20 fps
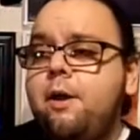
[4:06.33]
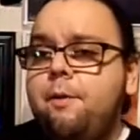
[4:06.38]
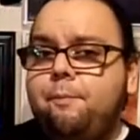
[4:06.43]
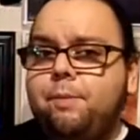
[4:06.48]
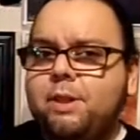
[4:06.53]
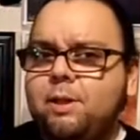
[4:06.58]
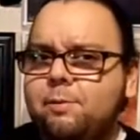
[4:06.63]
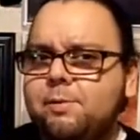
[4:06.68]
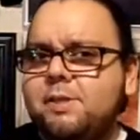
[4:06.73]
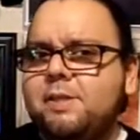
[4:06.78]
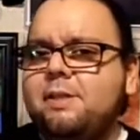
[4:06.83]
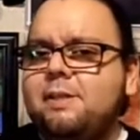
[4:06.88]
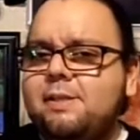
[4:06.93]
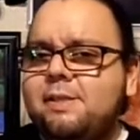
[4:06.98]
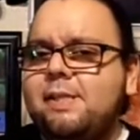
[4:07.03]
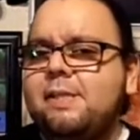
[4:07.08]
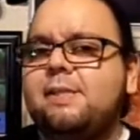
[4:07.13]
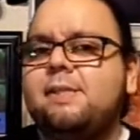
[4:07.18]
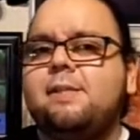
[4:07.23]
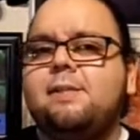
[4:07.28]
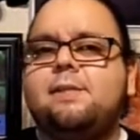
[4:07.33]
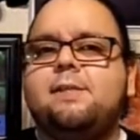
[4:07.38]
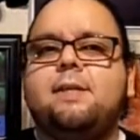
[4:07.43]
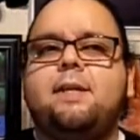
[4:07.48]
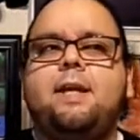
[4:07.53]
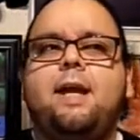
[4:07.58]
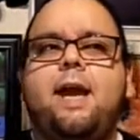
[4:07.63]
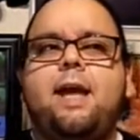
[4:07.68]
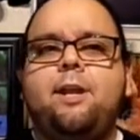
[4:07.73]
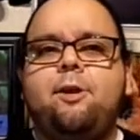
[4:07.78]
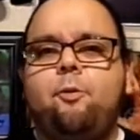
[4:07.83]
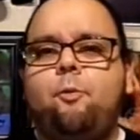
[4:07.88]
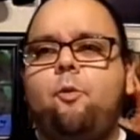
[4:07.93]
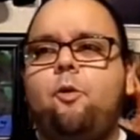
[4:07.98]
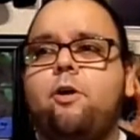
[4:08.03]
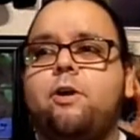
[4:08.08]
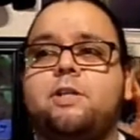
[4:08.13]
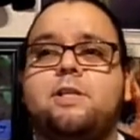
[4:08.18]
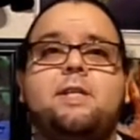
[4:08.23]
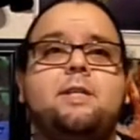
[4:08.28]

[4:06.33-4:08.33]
But there was consistency, and it works,